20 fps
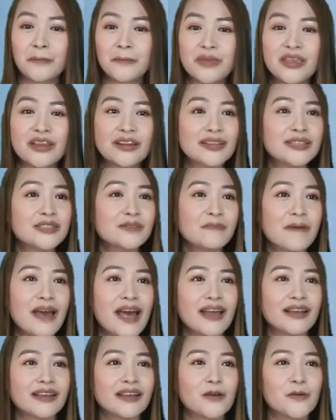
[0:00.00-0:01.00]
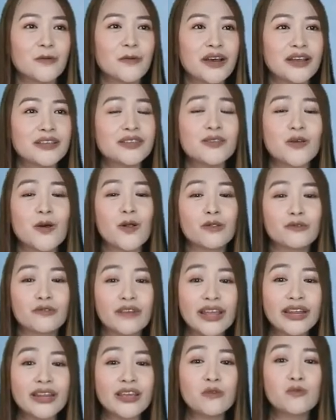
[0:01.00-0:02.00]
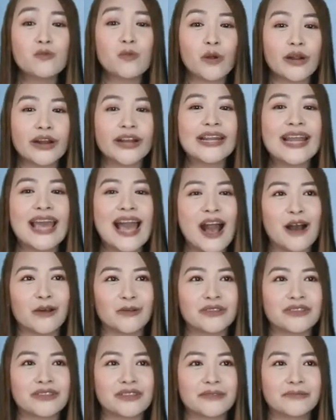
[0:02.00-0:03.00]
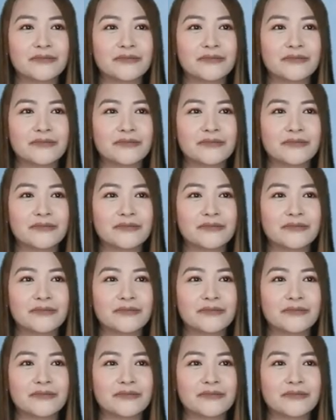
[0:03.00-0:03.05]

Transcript: Mira's bag was already worn out.